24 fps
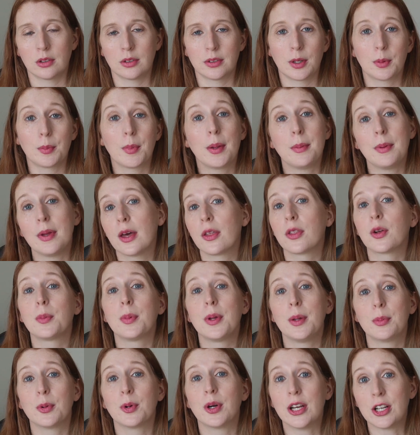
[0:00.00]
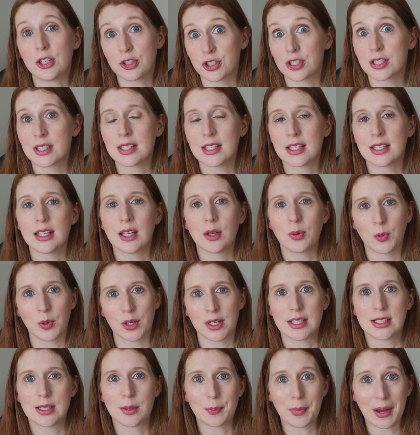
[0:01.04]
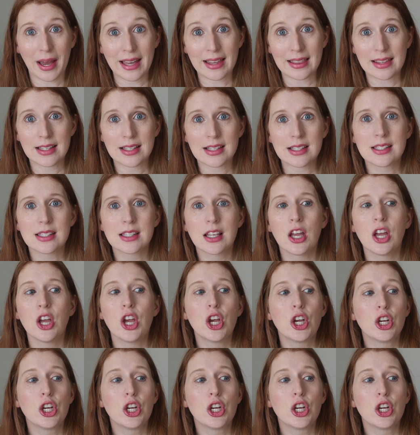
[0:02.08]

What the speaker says: There may be other people interested in wanting to buy this.